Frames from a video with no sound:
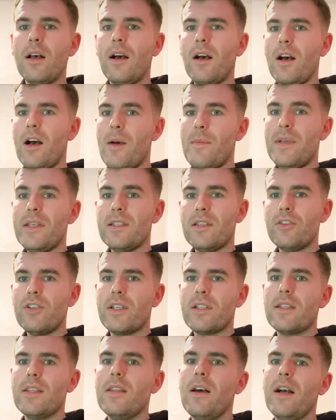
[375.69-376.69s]
um, he
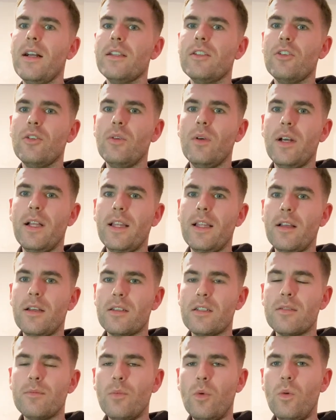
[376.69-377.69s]
suggested that I do a, a,
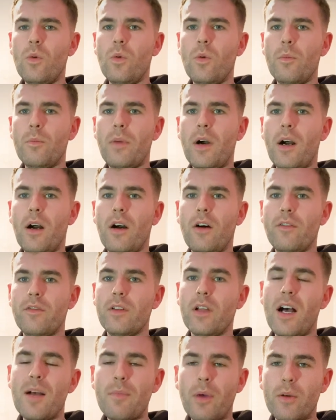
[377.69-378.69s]
small part of
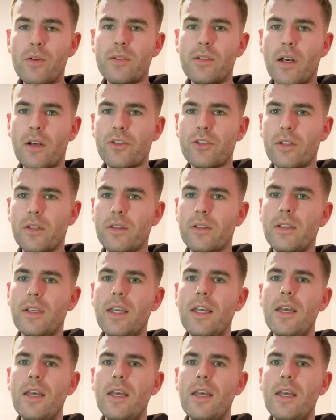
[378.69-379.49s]
liposuction,